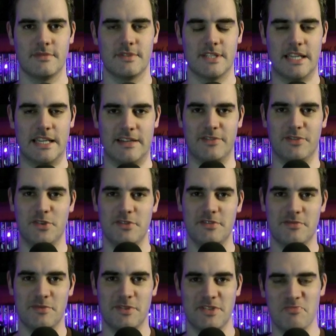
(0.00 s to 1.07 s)
Hello viewers,
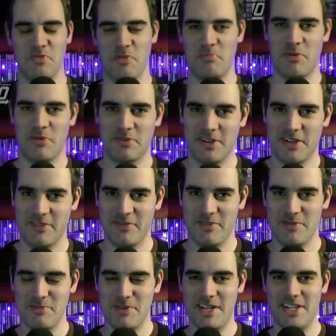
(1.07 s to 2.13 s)
well it's my blog now for
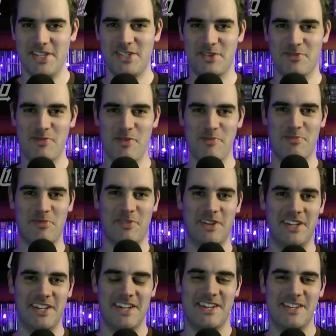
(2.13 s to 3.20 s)
the Malaysian Grand
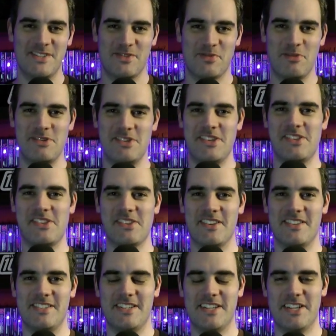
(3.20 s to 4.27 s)
Prix
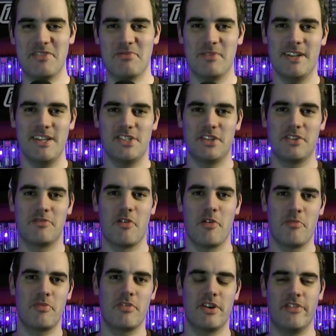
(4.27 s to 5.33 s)
2013. Malaysian
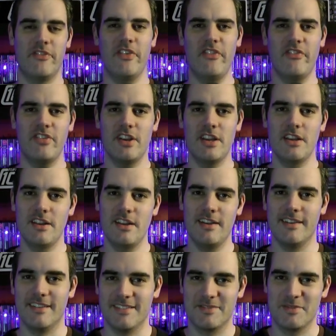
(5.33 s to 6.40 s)
Grand Prix, 15
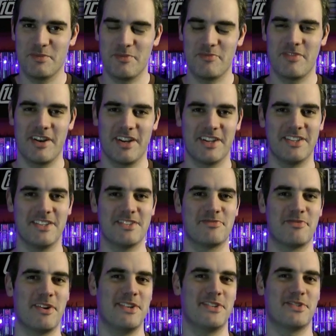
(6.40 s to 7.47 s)
years we've been running at this
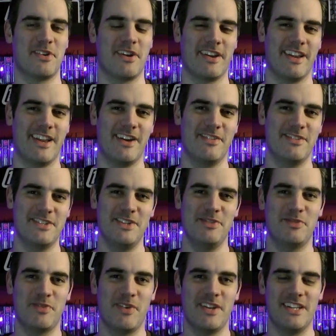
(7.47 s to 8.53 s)
racetrack now. It
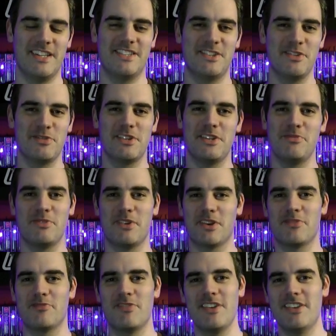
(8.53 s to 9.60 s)
seems funny, it still seems like
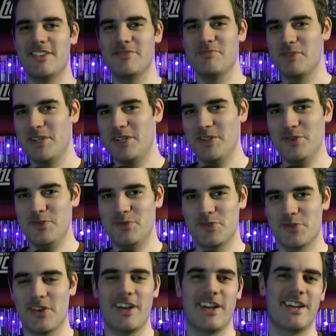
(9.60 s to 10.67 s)
a reasonably new
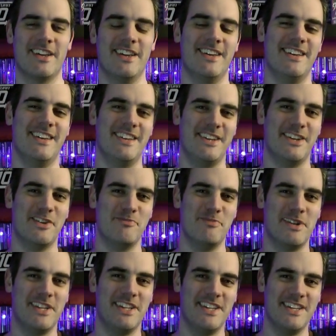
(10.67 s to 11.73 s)
track. You know,
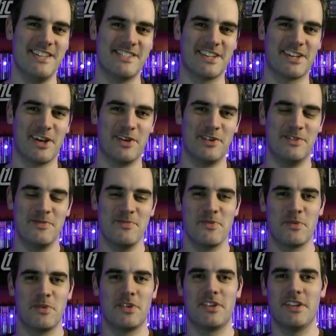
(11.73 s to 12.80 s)
many years ago
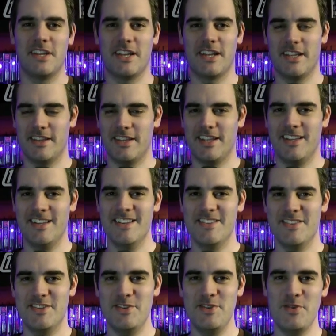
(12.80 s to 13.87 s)
we were seeing it, the
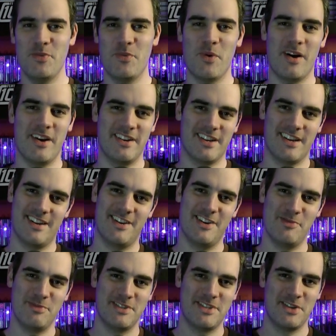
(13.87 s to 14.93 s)
new wider
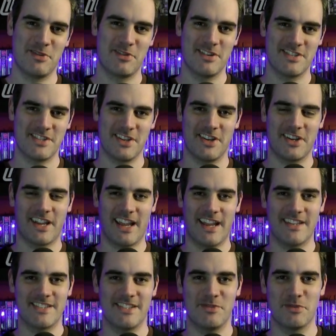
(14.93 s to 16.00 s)
Herman Tilke
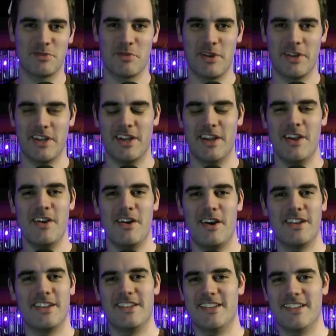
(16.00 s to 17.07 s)
circuits. It was one that
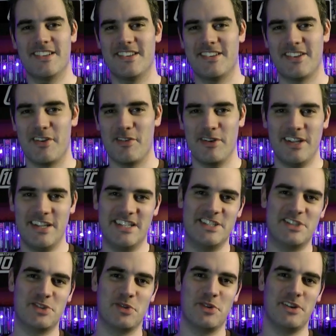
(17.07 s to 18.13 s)
I didn't necessarily
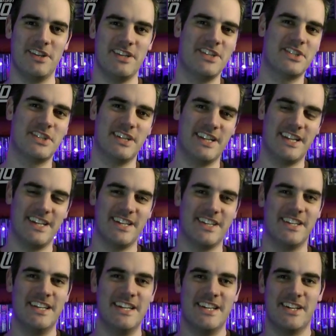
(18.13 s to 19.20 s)
enjoy initially, and
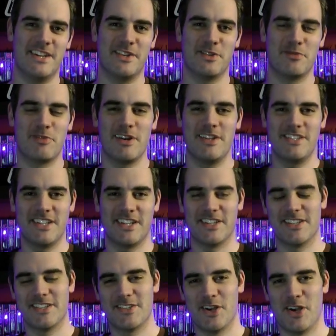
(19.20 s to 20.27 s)
the racing at
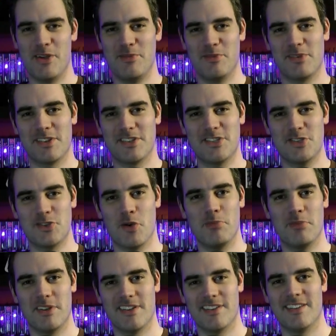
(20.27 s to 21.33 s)
the time, it was such a
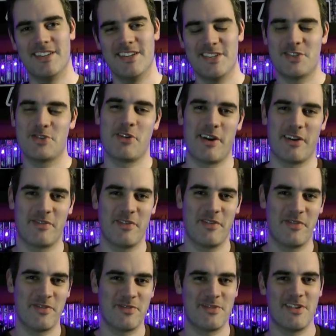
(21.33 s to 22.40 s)
dominant track for
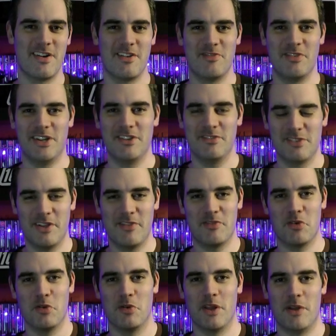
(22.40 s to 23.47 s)
Ferrari, it was
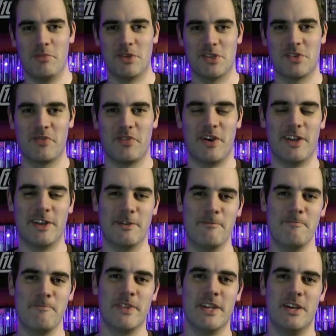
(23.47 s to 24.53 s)
never all that much fun.
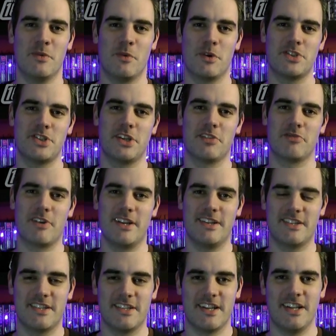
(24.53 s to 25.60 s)
Watching the race
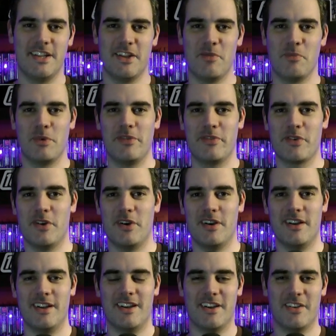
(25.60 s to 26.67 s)
today then, we've got
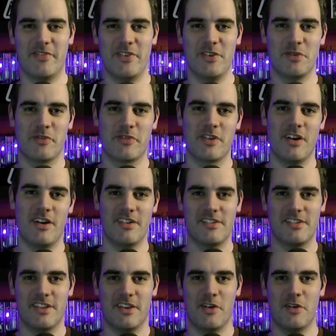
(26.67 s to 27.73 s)
a field of
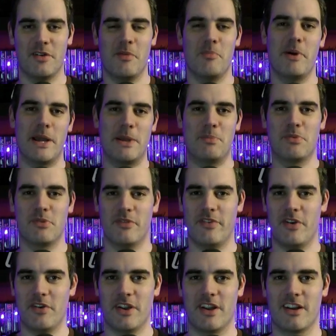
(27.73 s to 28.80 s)
cars that on paper are
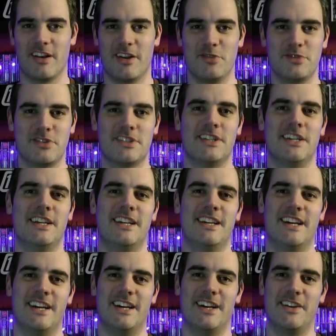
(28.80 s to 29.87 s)
very close.
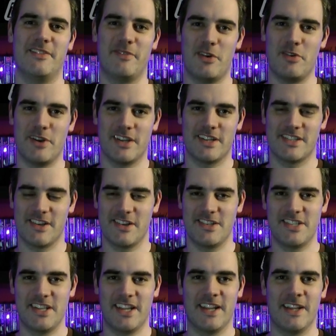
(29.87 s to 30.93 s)
Very
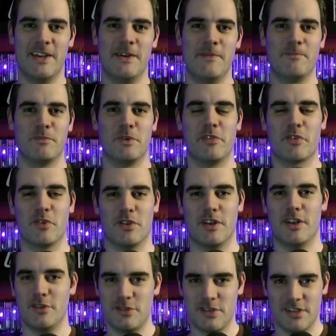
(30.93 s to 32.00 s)
exciting. We've got the
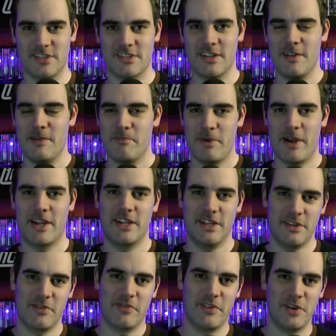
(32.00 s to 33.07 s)
Lotus back in
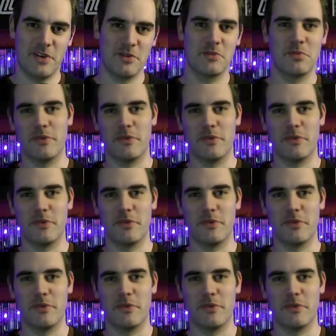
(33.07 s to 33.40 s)
the field.